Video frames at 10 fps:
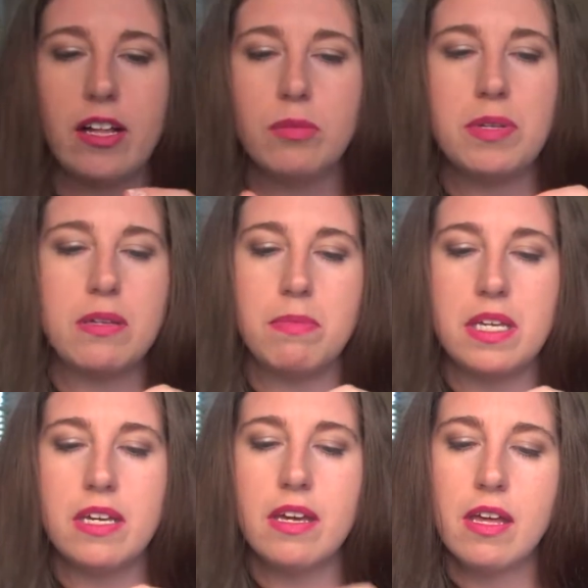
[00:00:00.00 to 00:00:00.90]

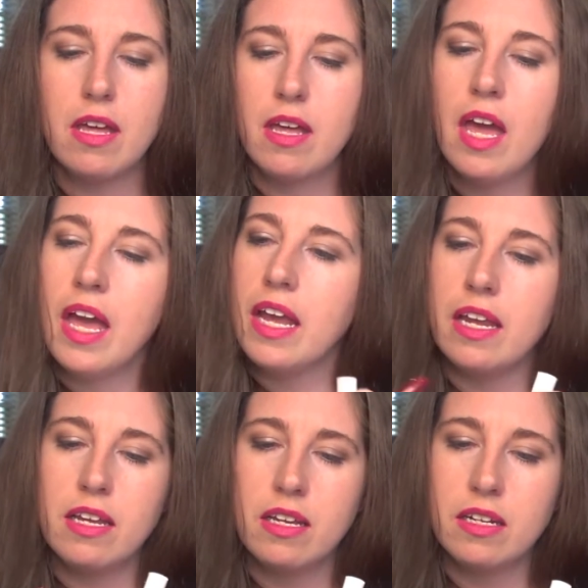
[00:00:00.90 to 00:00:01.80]
LBB,
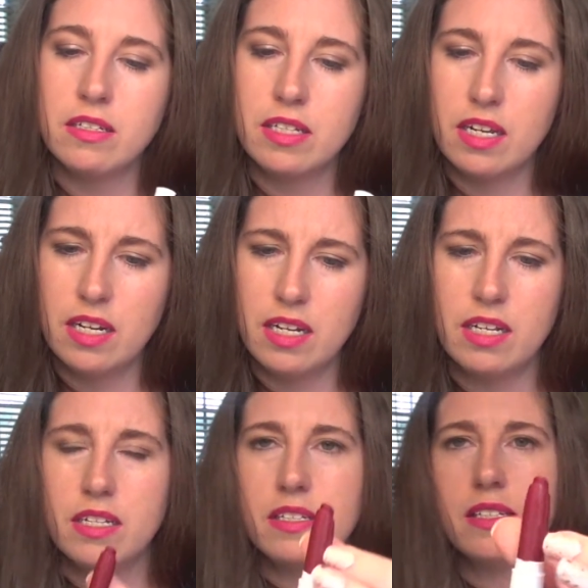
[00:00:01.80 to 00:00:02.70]
and it
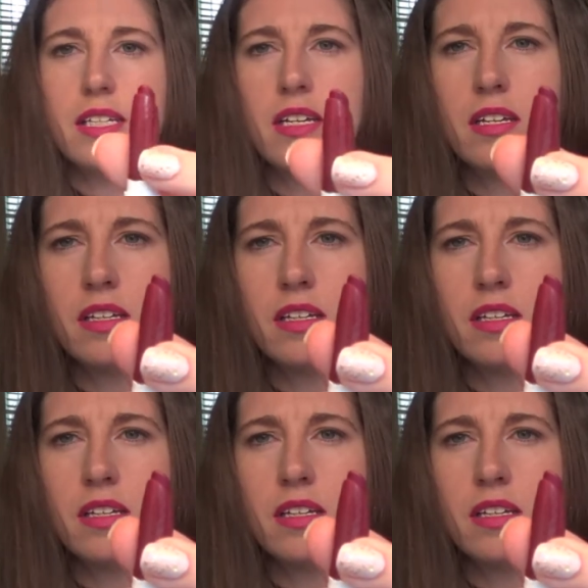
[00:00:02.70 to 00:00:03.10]
is